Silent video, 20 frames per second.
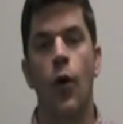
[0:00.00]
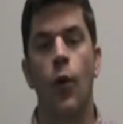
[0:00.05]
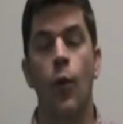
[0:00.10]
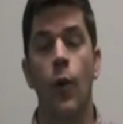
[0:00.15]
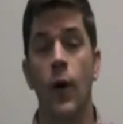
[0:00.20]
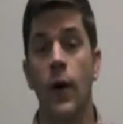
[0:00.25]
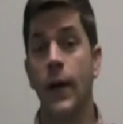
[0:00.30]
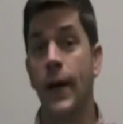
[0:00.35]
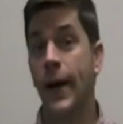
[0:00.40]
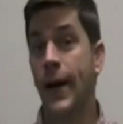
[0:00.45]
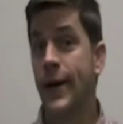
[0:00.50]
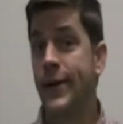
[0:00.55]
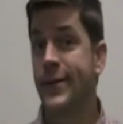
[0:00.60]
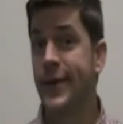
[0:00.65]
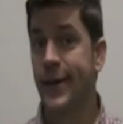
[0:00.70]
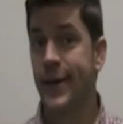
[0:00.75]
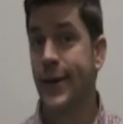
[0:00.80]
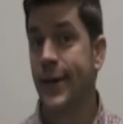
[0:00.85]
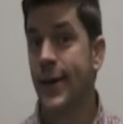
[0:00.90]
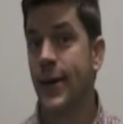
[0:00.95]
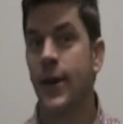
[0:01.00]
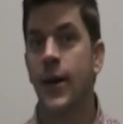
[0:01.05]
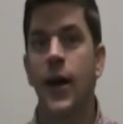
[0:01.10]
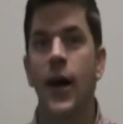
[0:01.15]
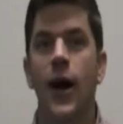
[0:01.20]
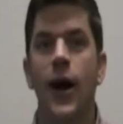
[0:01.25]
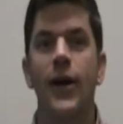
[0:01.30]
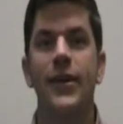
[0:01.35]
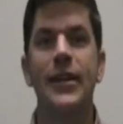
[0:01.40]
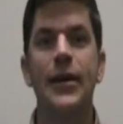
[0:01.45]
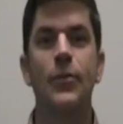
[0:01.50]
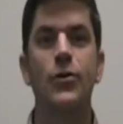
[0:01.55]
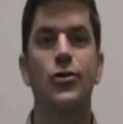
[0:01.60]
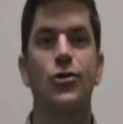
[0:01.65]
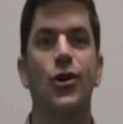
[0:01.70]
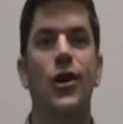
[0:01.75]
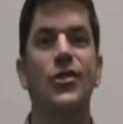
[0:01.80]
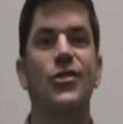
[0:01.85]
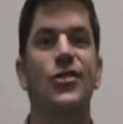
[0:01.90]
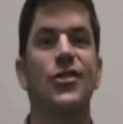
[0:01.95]
Well, I'll tell you. A
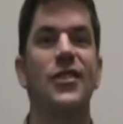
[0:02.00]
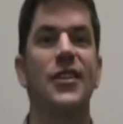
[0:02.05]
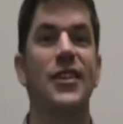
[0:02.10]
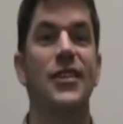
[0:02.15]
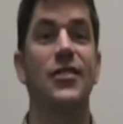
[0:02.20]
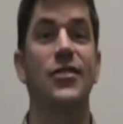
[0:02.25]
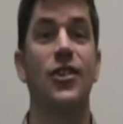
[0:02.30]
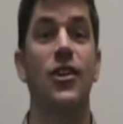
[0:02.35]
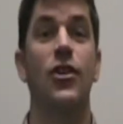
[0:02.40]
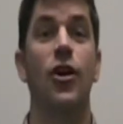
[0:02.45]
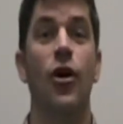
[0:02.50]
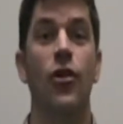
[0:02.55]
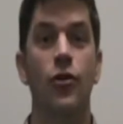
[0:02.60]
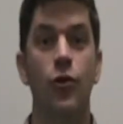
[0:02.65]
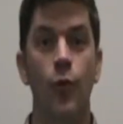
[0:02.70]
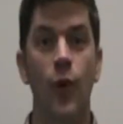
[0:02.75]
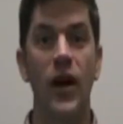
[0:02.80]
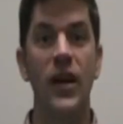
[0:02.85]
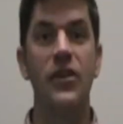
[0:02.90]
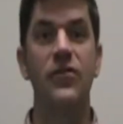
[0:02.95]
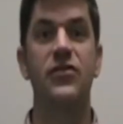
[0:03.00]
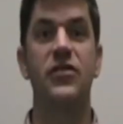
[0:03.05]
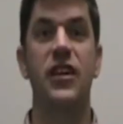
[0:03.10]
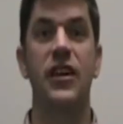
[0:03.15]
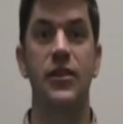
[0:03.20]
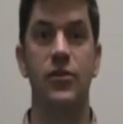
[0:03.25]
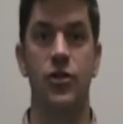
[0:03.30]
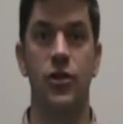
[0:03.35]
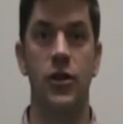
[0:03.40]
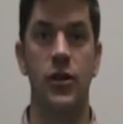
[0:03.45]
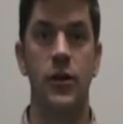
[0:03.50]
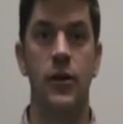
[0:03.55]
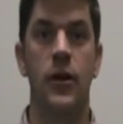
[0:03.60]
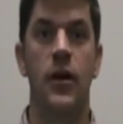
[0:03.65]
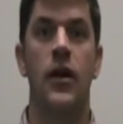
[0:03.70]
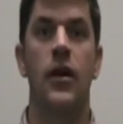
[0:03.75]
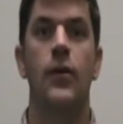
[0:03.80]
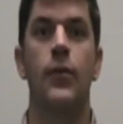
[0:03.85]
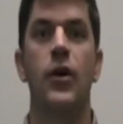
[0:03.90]
demonstration is another way of teaching,